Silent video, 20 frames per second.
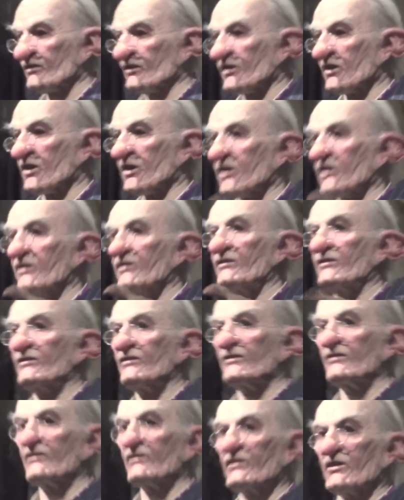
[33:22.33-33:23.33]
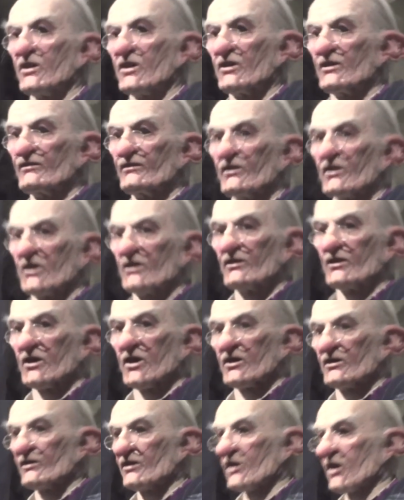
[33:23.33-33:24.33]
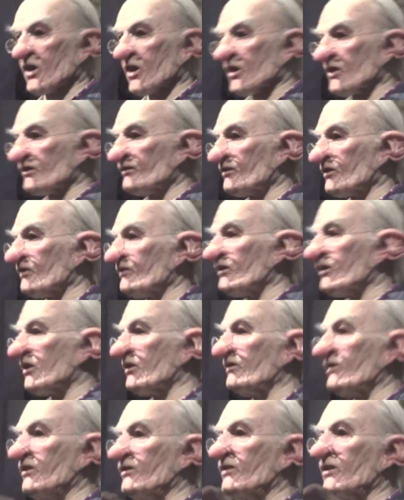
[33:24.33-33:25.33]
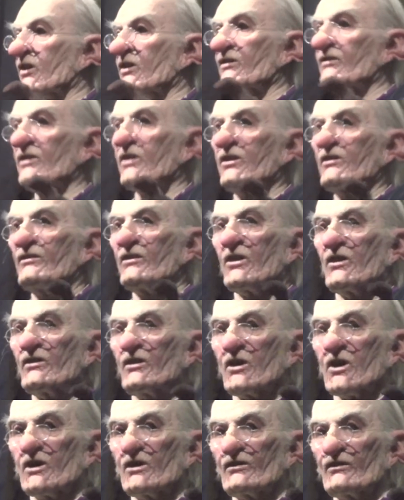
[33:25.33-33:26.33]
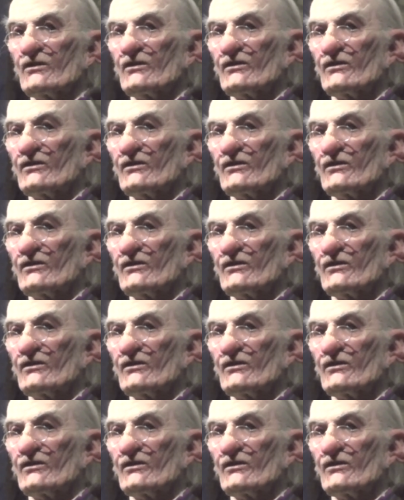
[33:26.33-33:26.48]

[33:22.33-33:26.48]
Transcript: Then proceed to the large office at the end of the corridor.